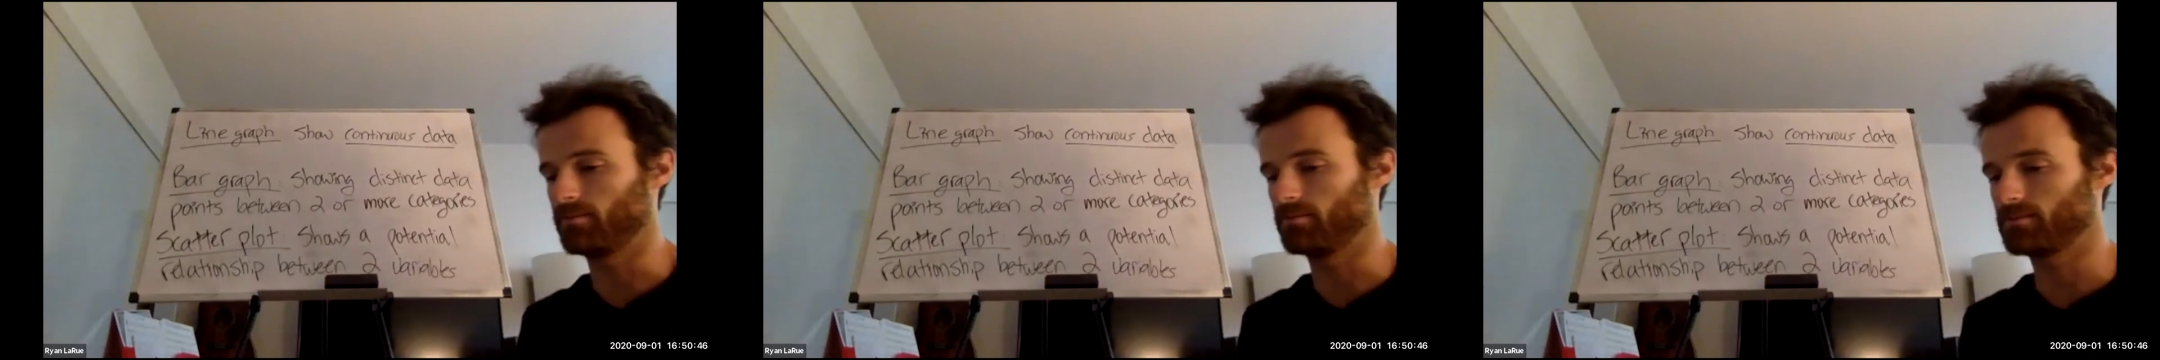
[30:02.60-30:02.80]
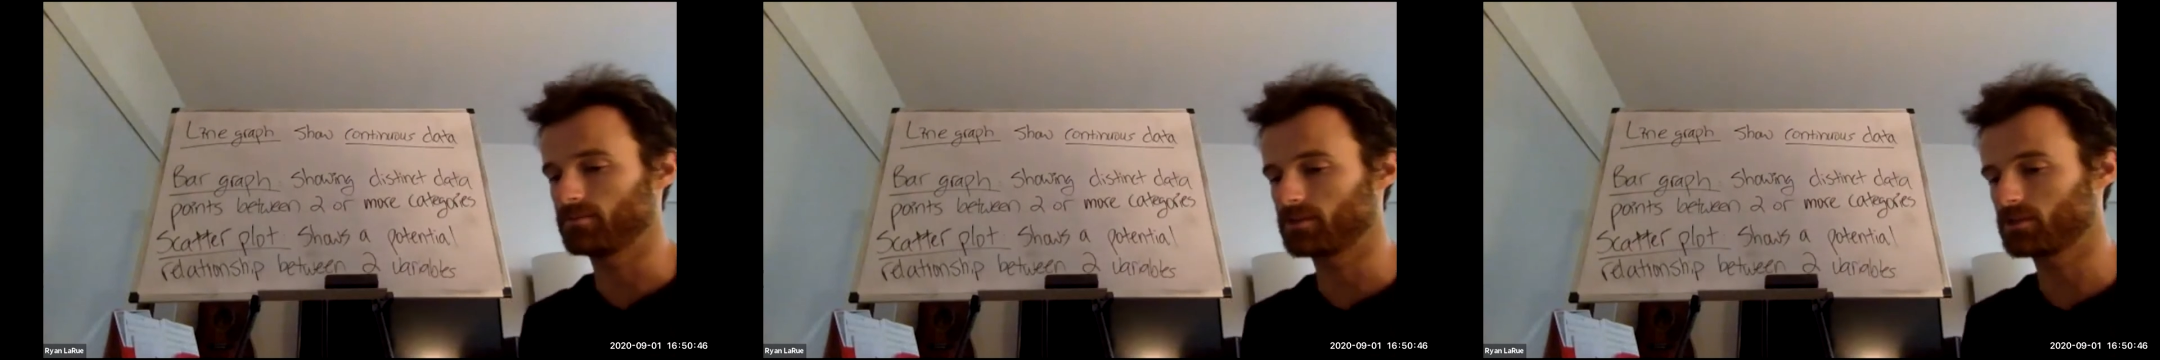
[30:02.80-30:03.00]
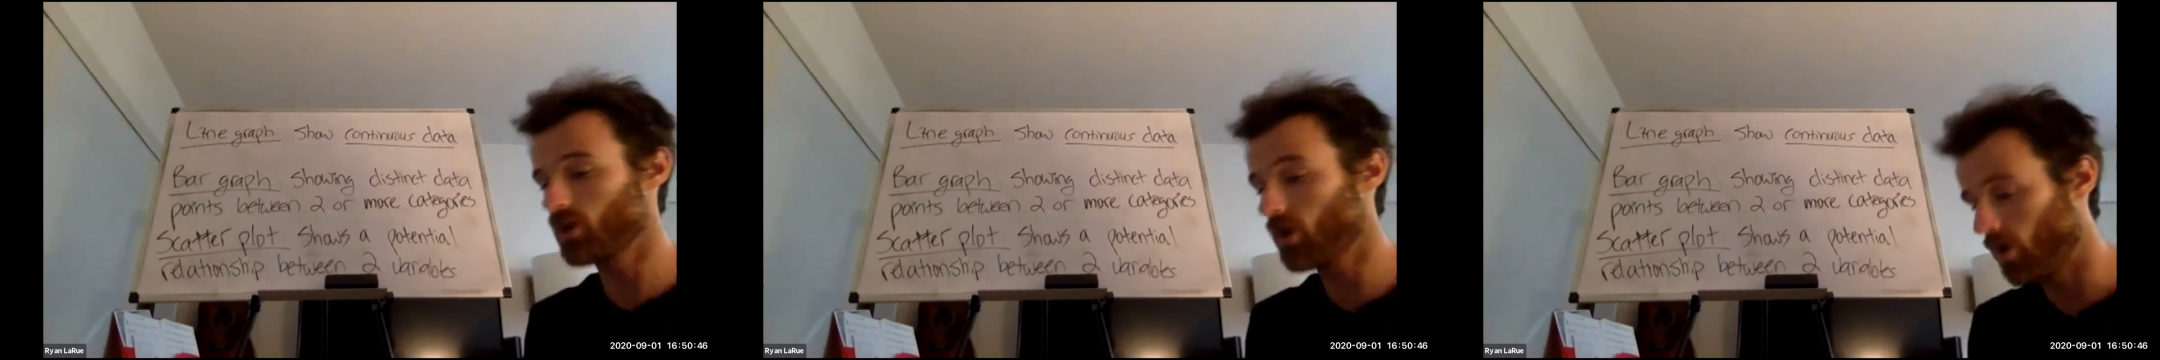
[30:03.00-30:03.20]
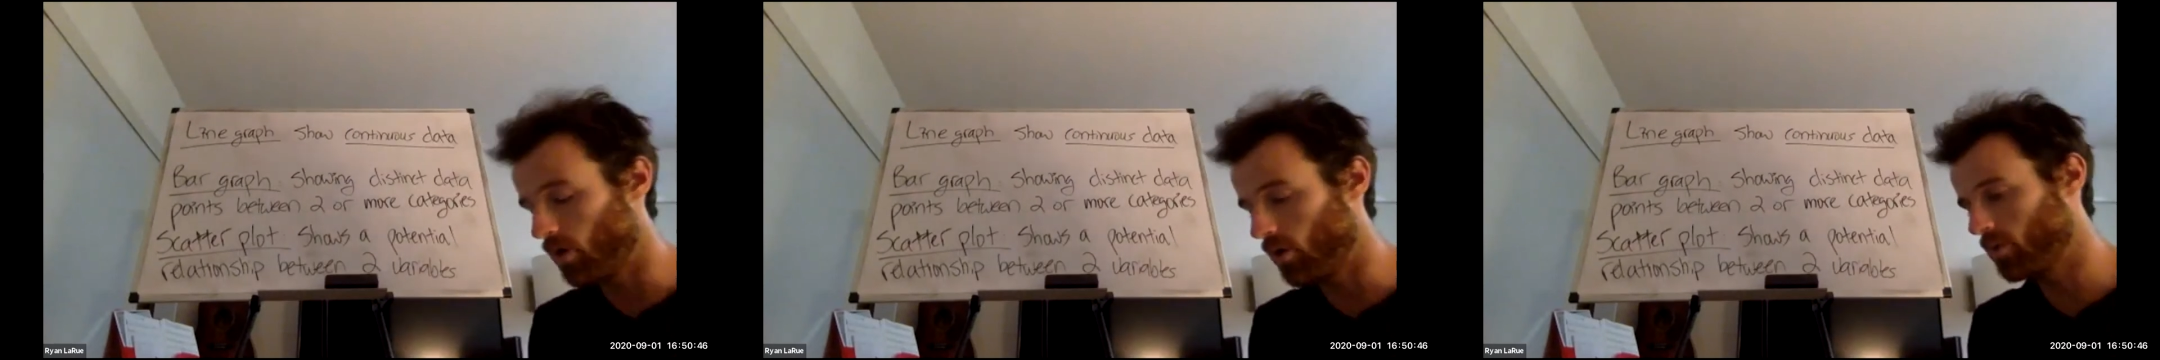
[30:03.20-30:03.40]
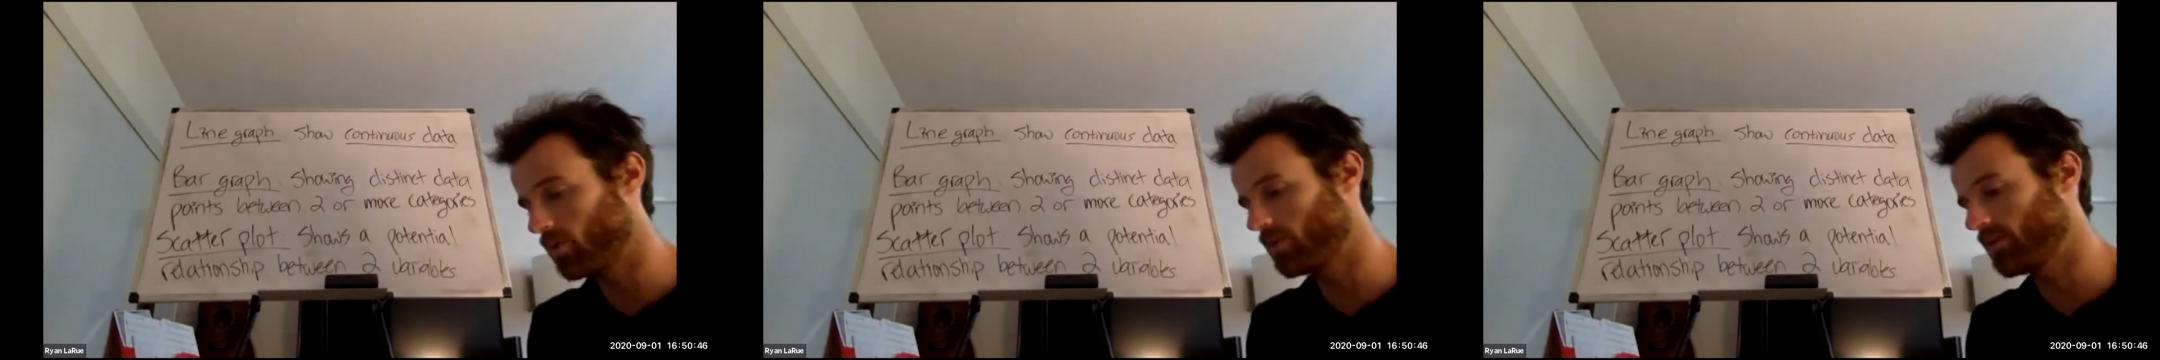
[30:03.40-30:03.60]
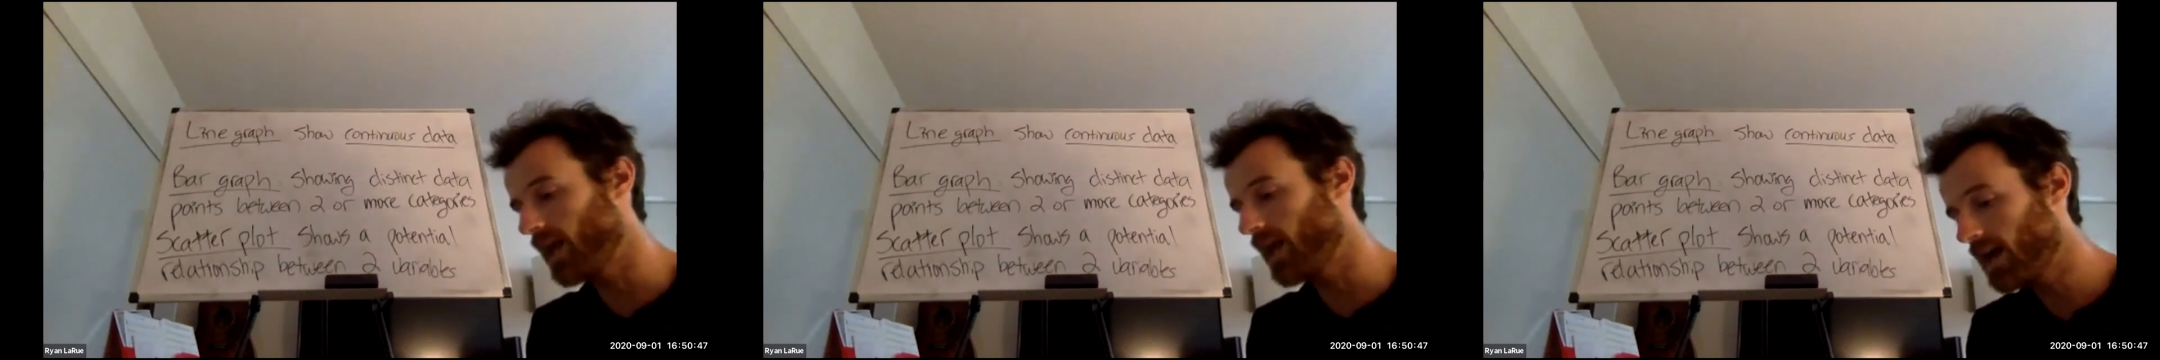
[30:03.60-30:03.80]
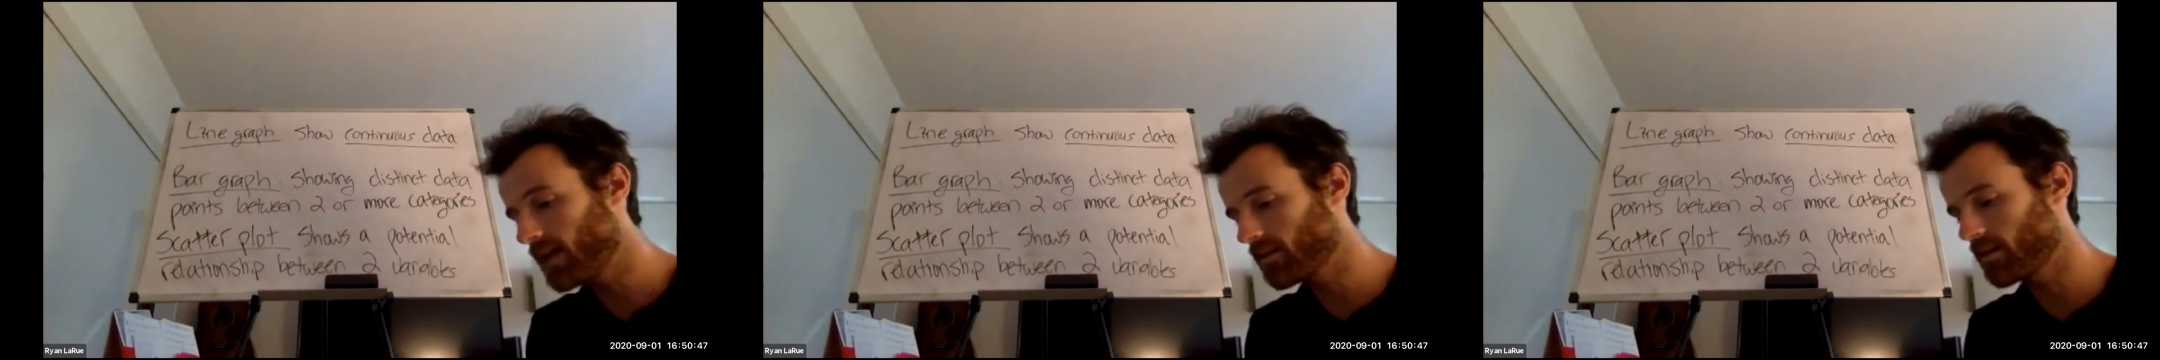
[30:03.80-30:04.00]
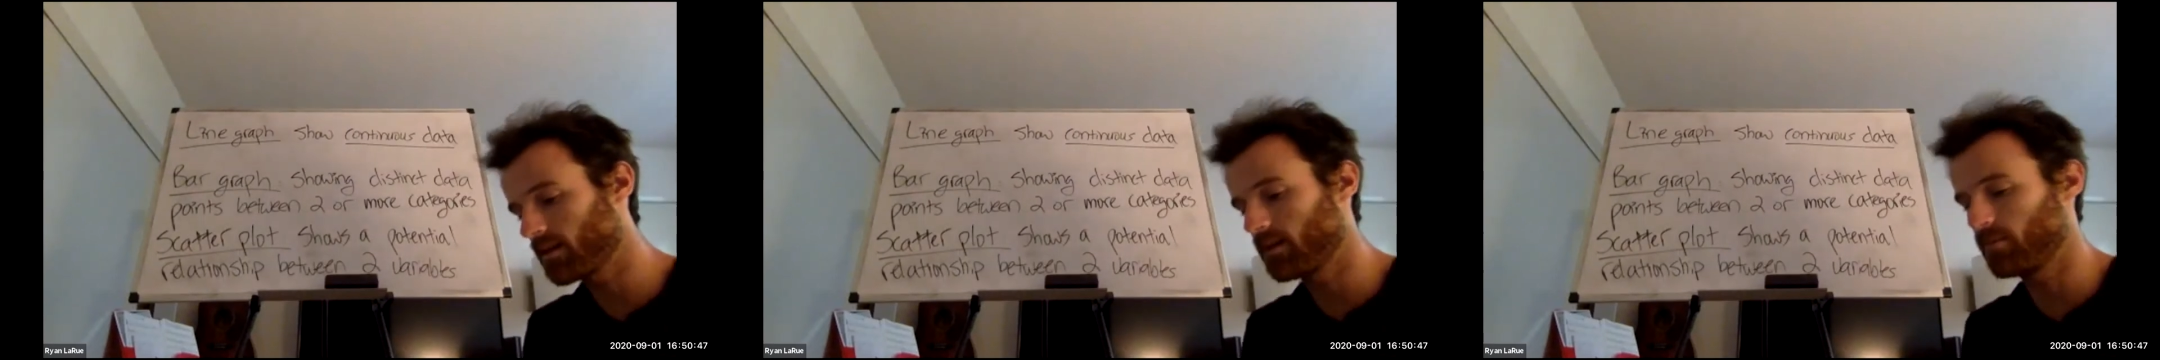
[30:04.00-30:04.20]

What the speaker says: So that's going